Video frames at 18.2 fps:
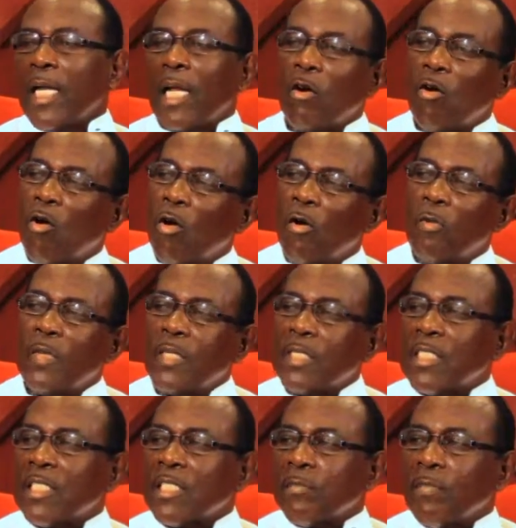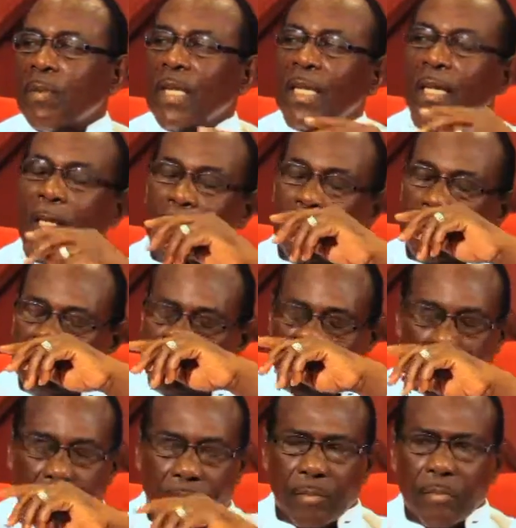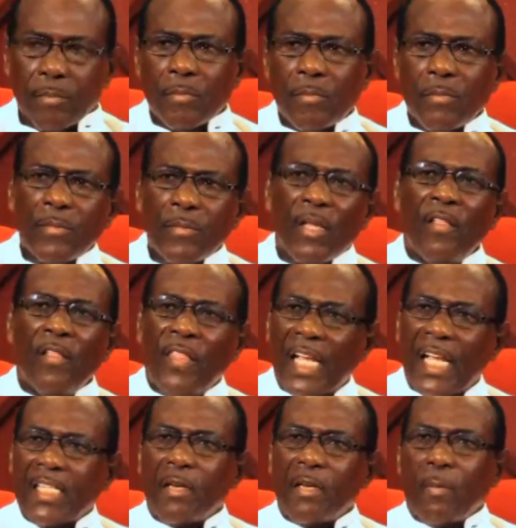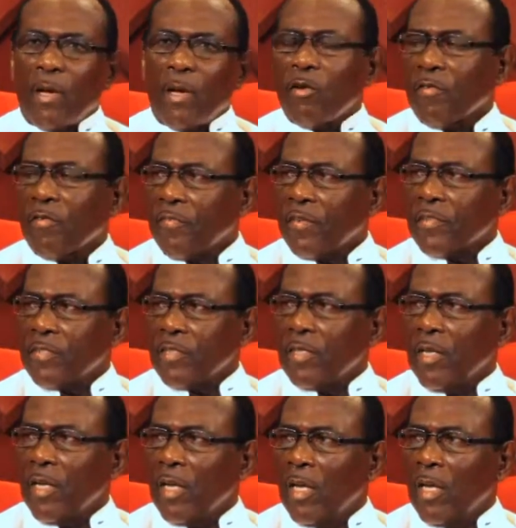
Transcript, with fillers: I always display that in my office.